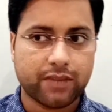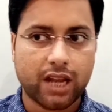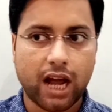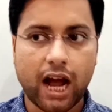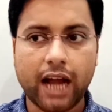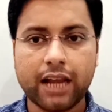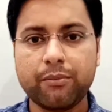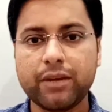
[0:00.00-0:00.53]

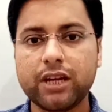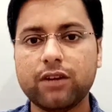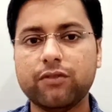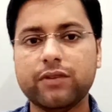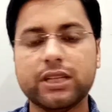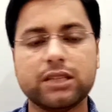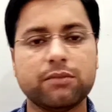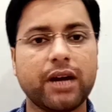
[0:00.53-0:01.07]
I am here
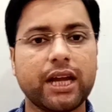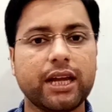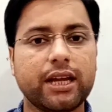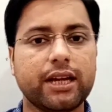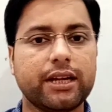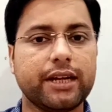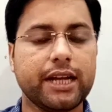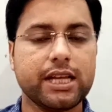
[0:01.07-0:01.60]
with my
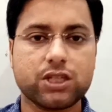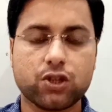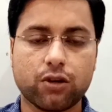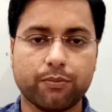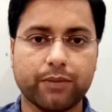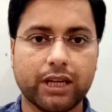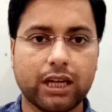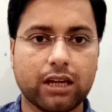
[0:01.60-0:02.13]
next
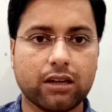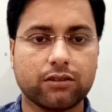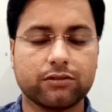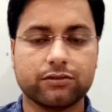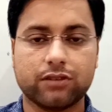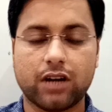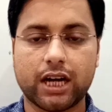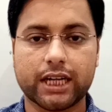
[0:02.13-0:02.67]
topic
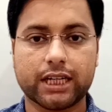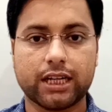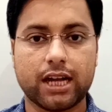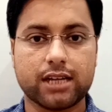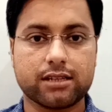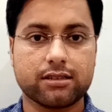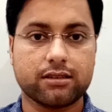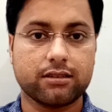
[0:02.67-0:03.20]
for
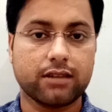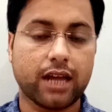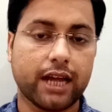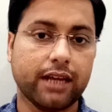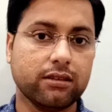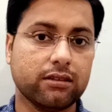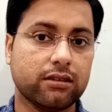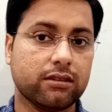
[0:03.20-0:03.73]
class
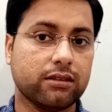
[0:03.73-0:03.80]
9th,